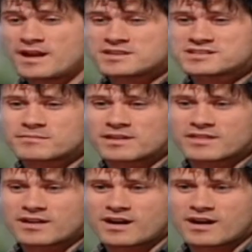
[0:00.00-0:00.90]
something
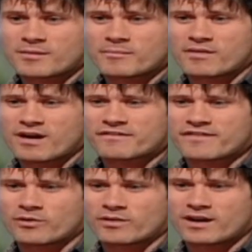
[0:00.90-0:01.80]
that um, I felt